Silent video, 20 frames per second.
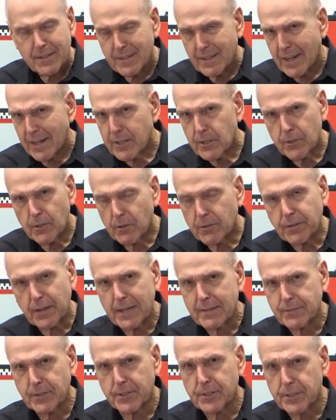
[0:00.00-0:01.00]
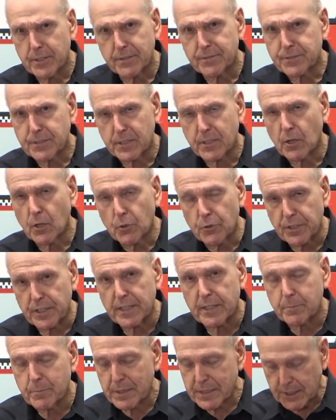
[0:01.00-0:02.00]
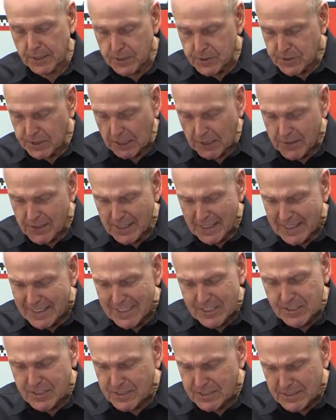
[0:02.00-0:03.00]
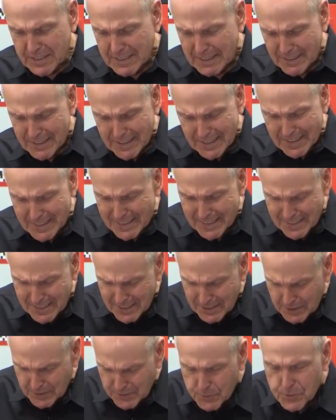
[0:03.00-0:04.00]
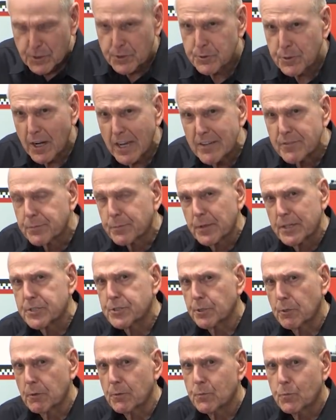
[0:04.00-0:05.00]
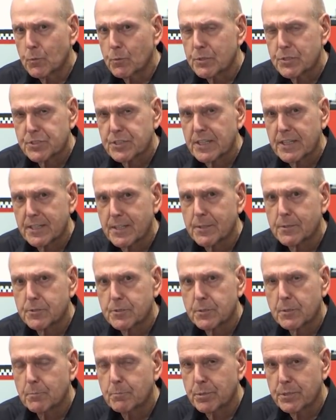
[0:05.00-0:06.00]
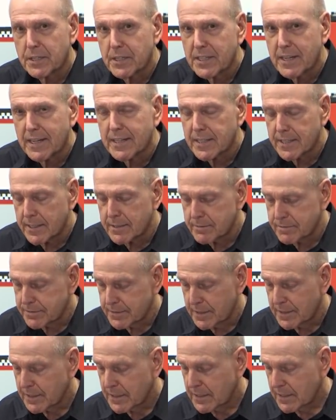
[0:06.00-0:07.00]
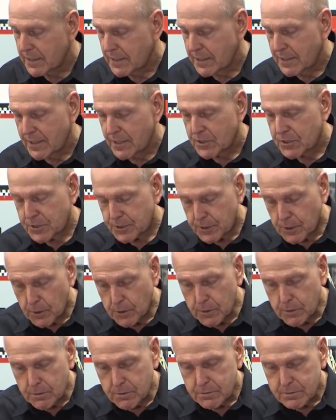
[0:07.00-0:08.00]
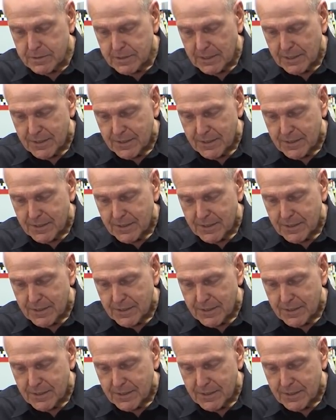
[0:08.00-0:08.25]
I don't know if I have the nerve to go there because it, it's the, the drive pressure we're seeing is pretty negative. So